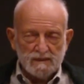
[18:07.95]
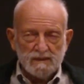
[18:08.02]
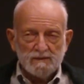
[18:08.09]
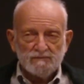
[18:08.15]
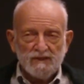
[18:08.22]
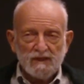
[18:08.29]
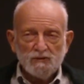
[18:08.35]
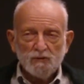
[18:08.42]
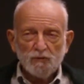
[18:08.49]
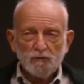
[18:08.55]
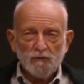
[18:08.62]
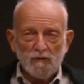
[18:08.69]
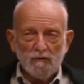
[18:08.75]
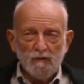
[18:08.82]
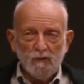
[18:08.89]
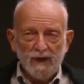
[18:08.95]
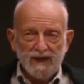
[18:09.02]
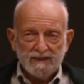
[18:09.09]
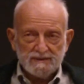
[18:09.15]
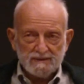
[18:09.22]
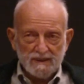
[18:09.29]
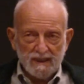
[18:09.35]
Then you throw away
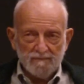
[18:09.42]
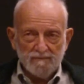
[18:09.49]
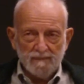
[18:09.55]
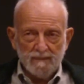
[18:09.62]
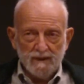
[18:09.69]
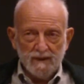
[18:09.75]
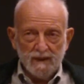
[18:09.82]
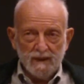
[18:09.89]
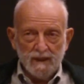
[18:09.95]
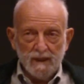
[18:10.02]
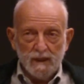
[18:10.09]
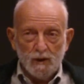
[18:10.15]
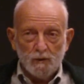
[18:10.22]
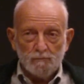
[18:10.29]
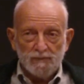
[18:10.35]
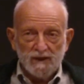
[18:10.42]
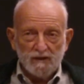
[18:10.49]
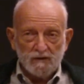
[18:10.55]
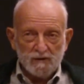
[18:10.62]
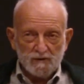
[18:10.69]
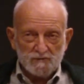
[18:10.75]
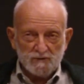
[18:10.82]
some
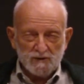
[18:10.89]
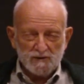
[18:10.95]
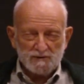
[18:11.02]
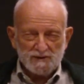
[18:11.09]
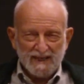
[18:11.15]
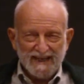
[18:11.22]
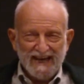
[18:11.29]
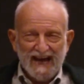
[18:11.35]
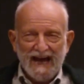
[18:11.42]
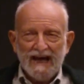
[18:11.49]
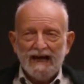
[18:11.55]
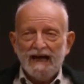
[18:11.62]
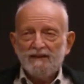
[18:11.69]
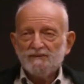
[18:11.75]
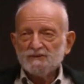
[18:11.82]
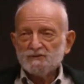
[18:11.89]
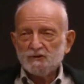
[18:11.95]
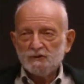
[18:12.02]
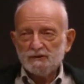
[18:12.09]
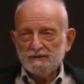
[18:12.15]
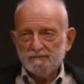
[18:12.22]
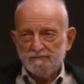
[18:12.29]
because you can say, ha, this
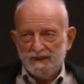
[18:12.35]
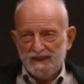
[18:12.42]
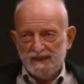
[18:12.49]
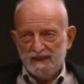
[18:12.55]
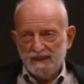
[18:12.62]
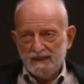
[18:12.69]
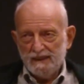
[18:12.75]
couldn't be.